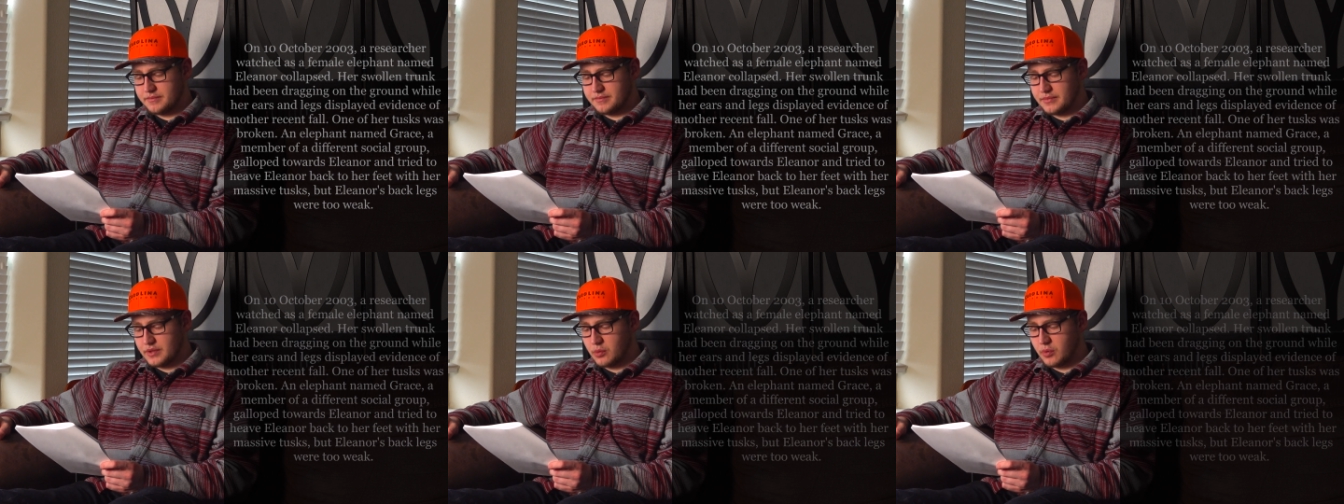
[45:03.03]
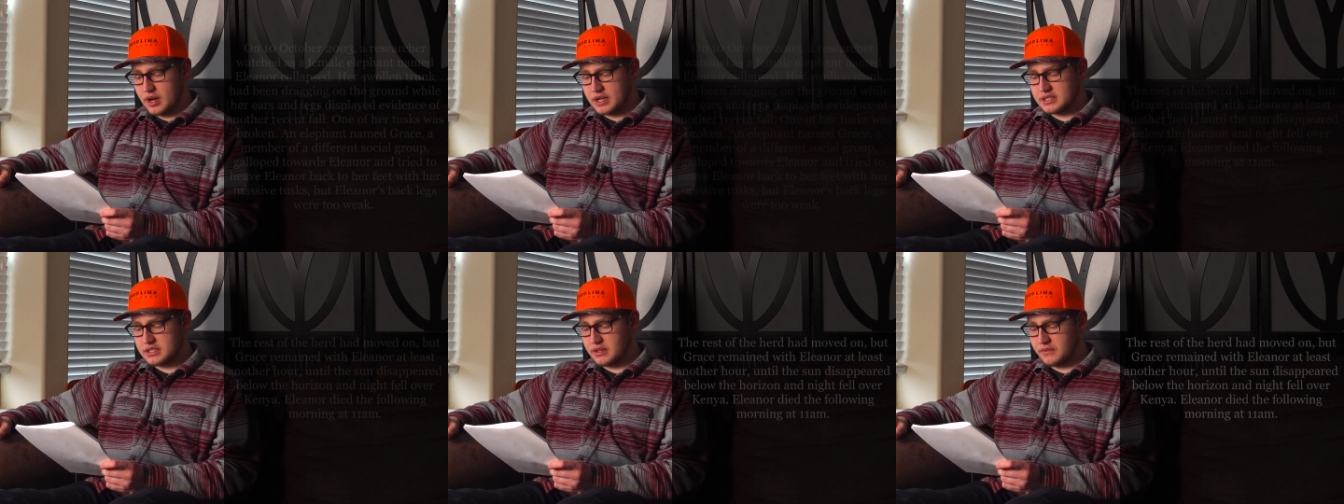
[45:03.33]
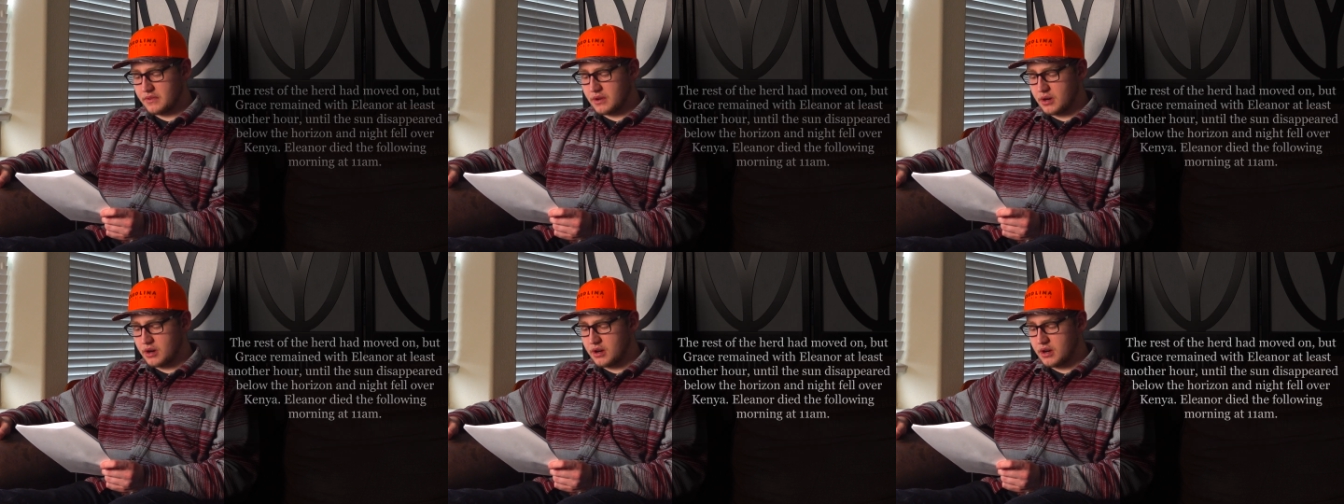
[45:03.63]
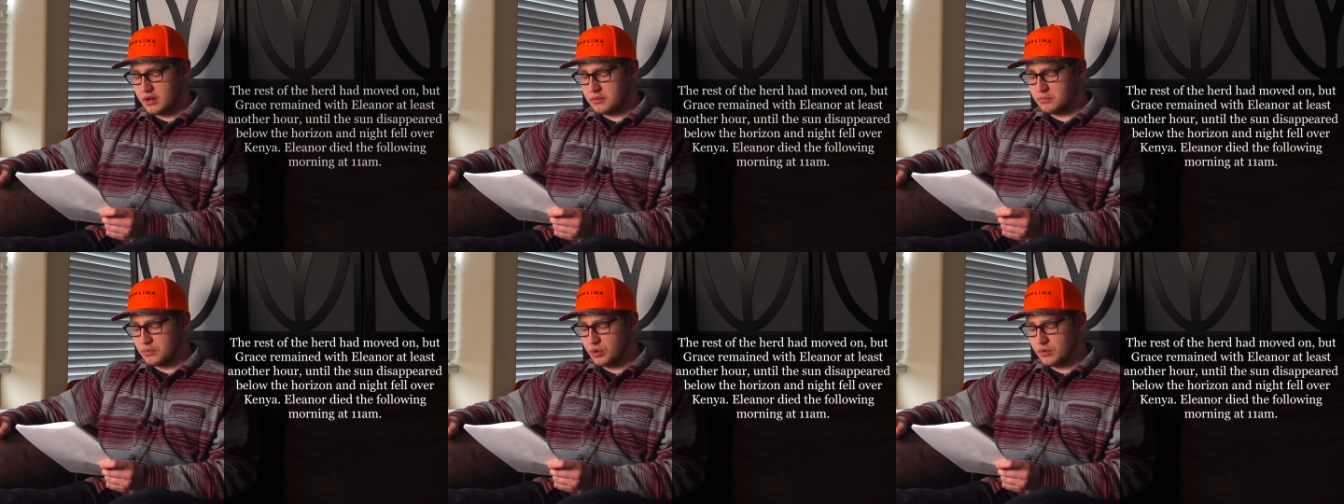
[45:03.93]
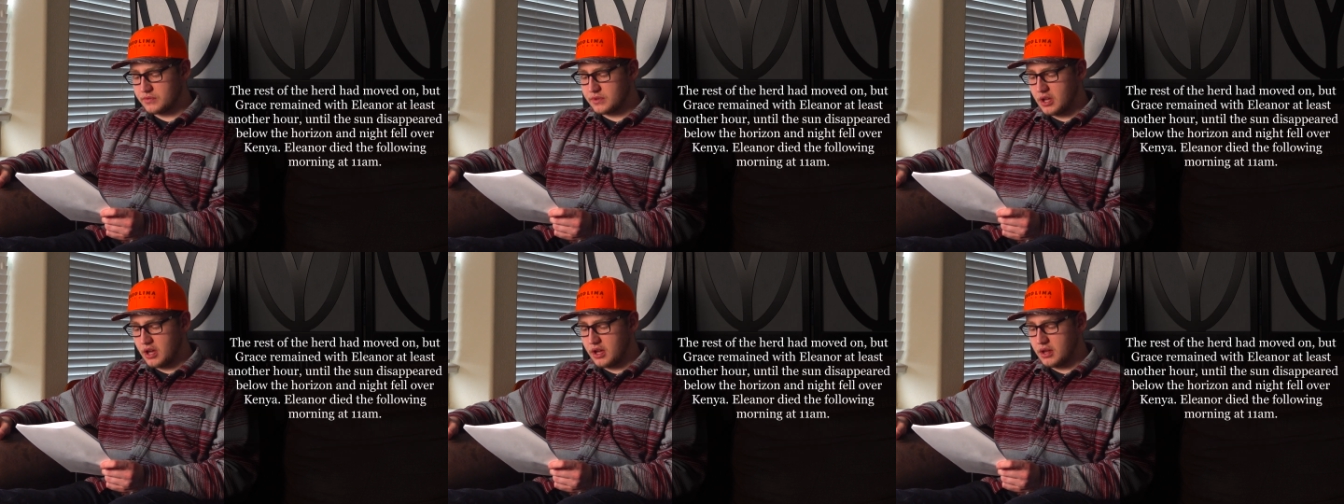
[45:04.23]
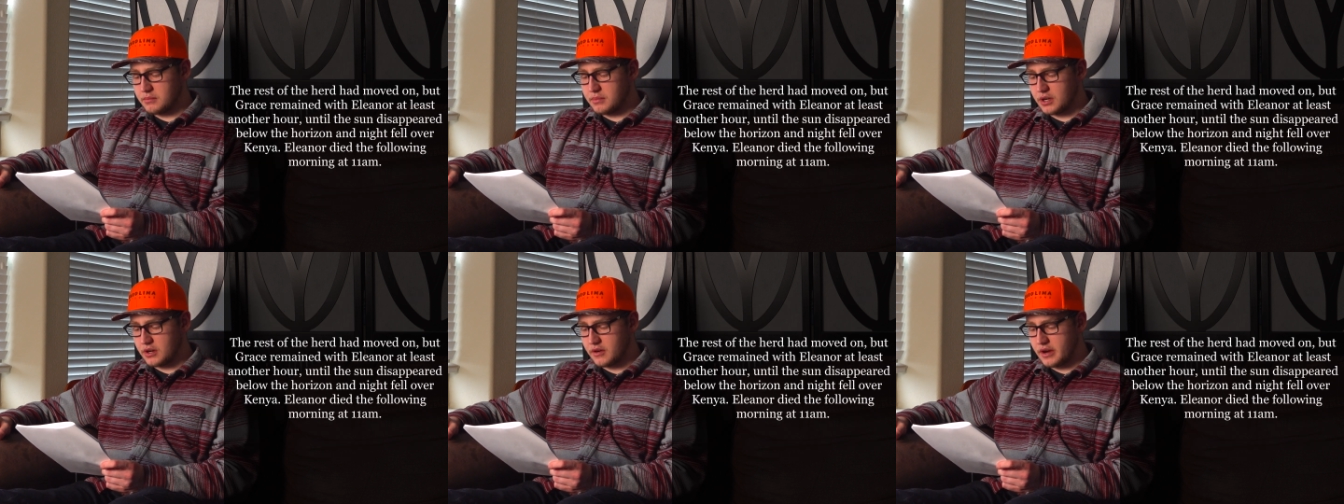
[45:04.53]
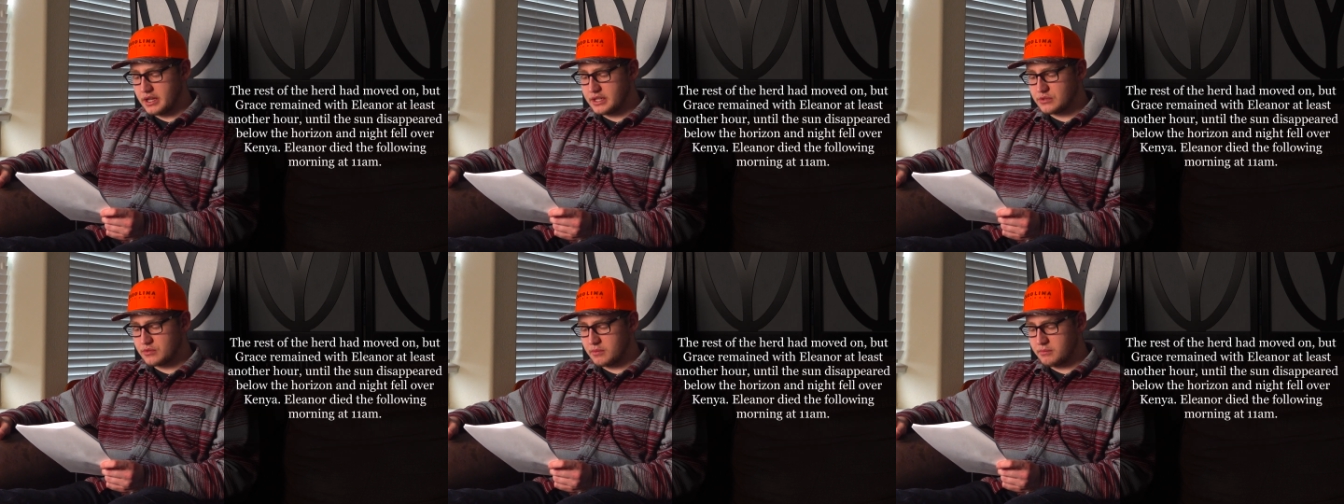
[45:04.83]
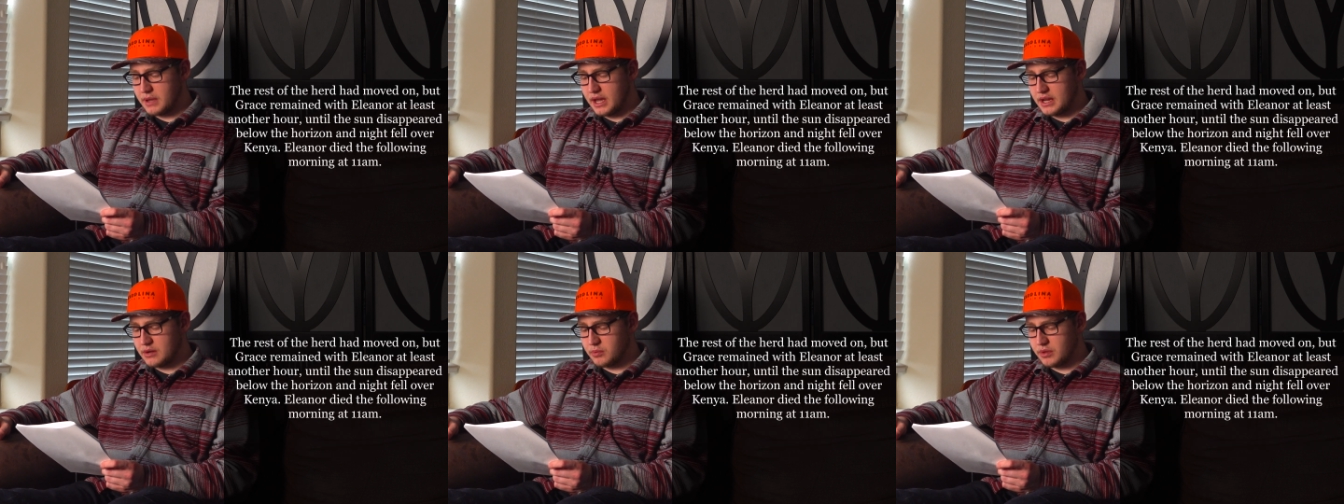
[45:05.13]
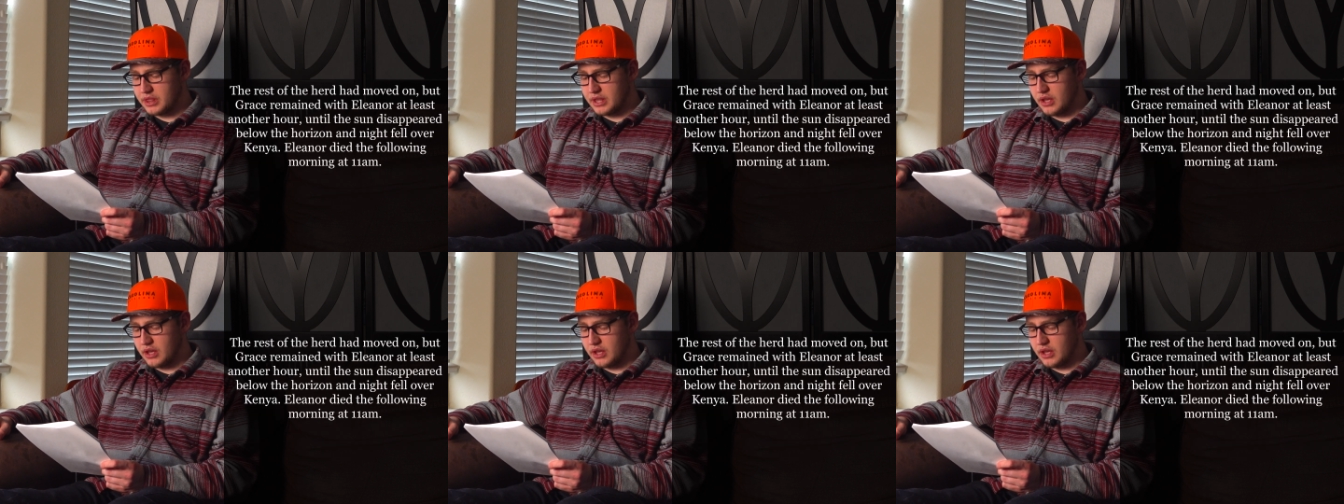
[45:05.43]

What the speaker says: The rest of the herd had moved on, but Grace remained with